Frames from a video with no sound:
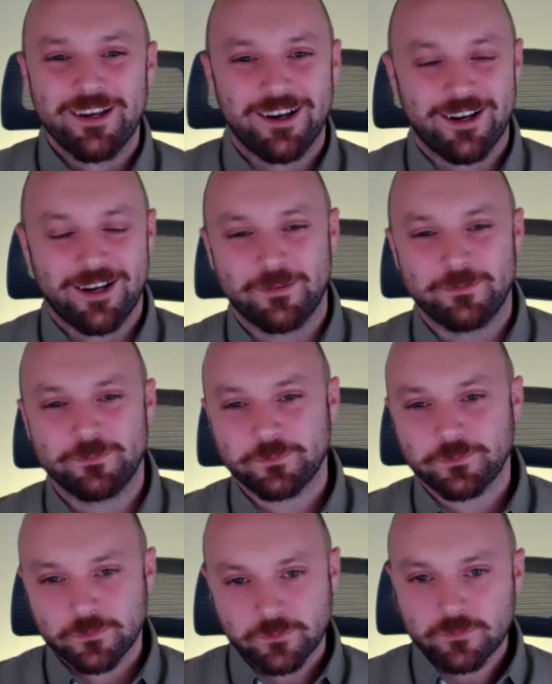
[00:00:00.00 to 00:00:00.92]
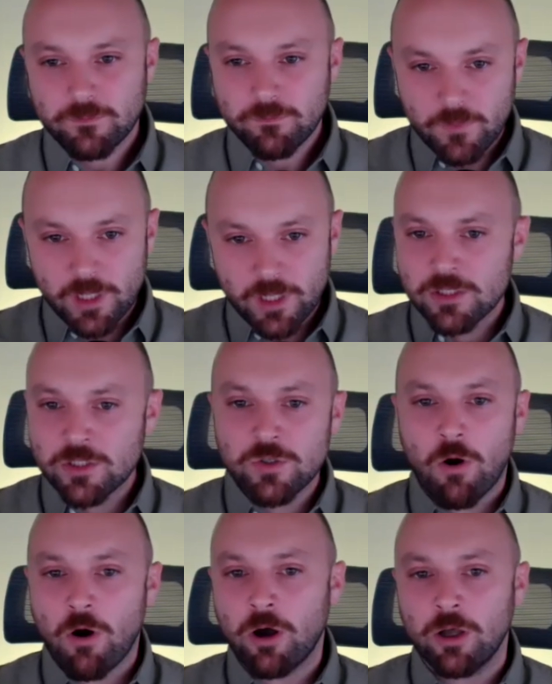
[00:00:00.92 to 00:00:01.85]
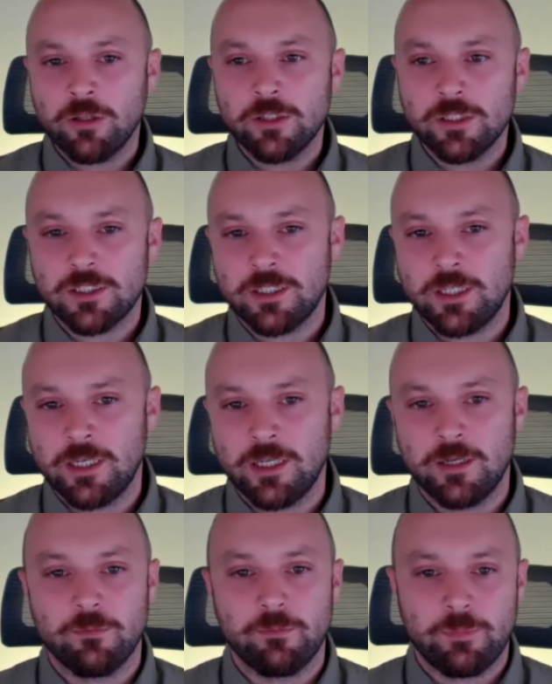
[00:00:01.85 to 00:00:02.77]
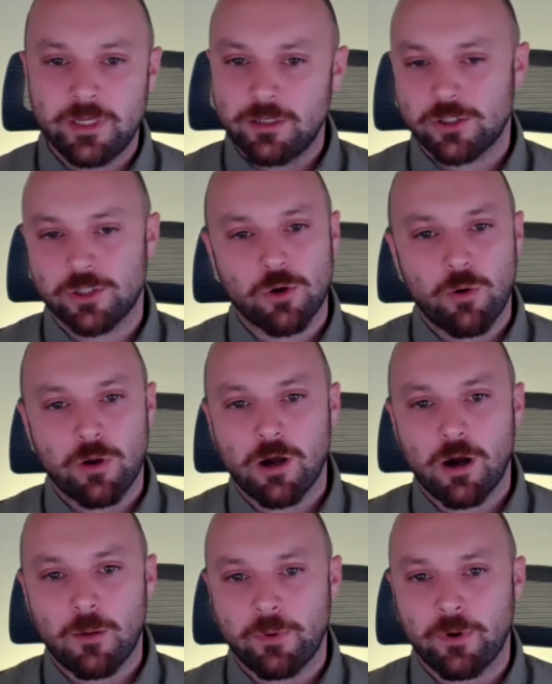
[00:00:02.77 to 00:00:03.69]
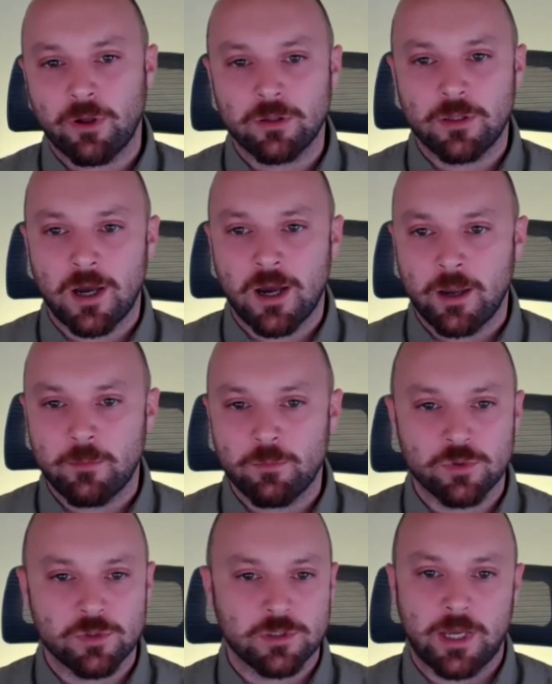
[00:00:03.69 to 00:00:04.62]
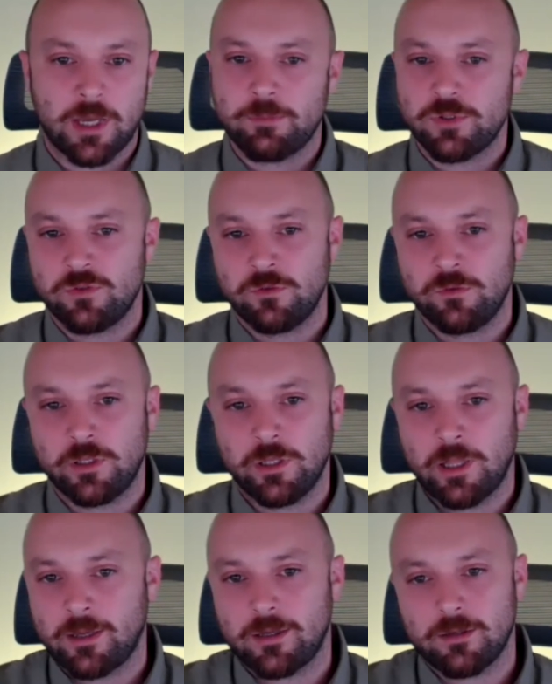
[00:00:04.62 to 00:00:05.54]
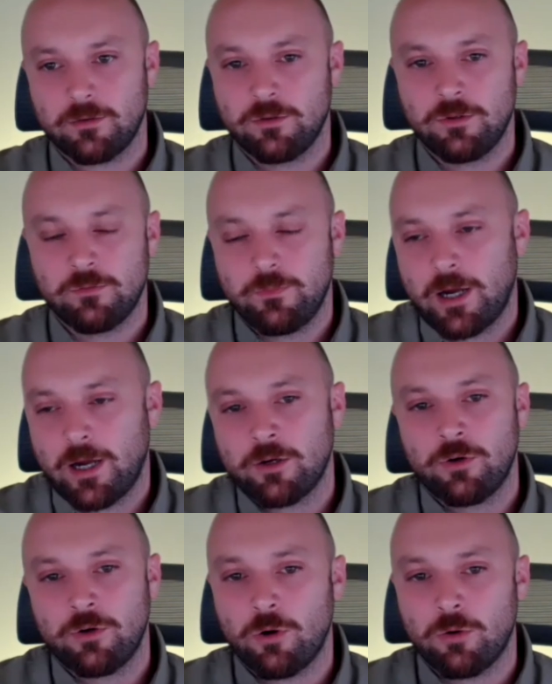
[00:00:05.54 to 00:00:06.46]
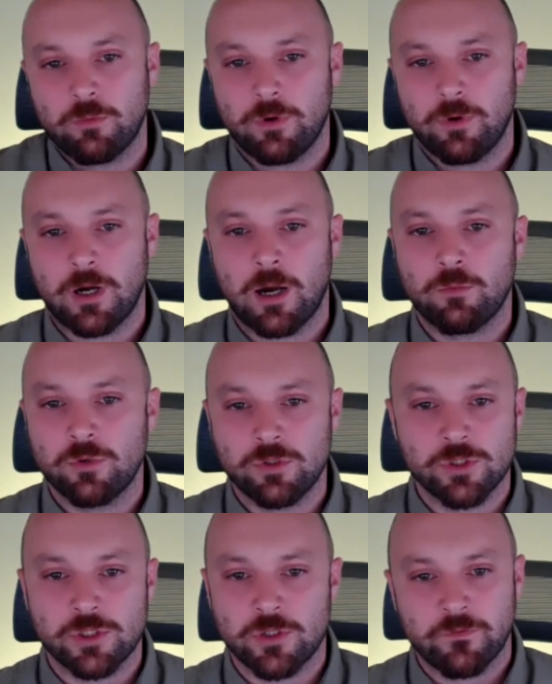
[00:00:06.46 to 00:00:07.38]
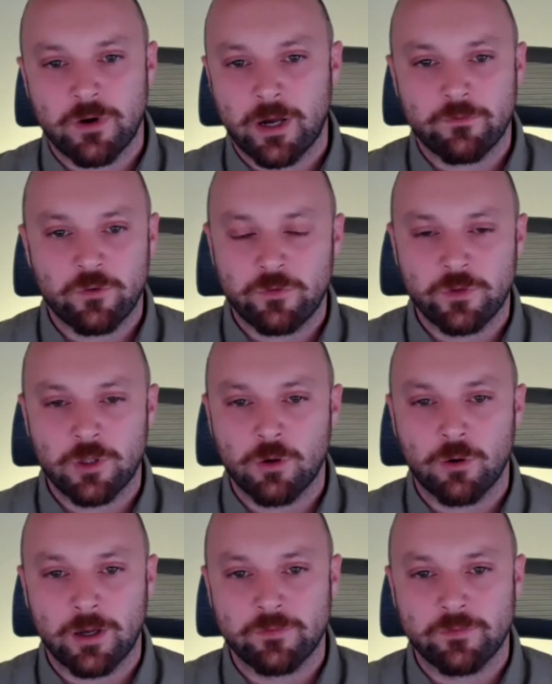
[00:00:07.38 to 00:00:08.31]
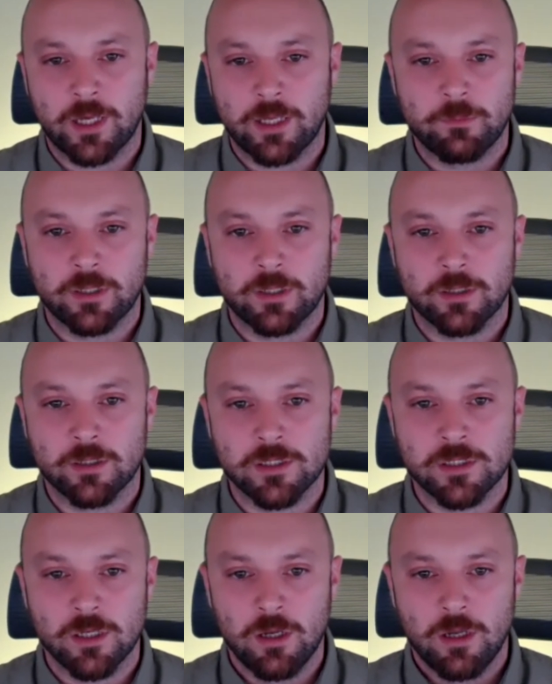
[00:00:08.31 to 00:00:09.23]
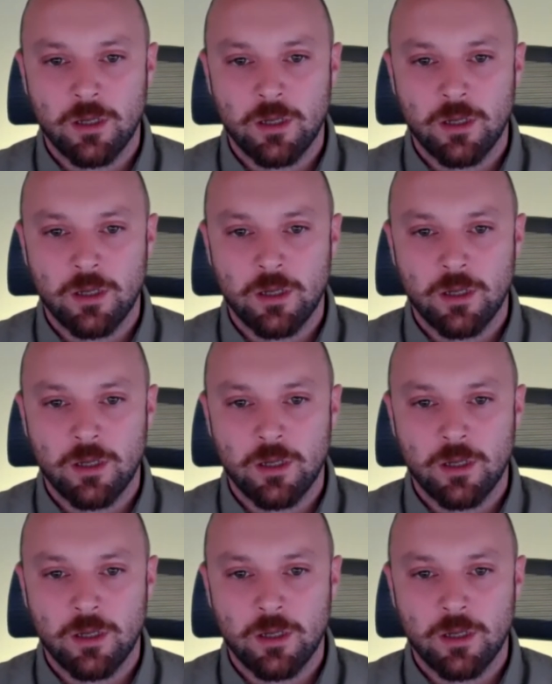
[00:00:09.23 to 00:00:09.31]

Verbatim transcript: um, so honesty, being, showing up on time was absolutely like, I don't know, how would you survive if you don't have that? Because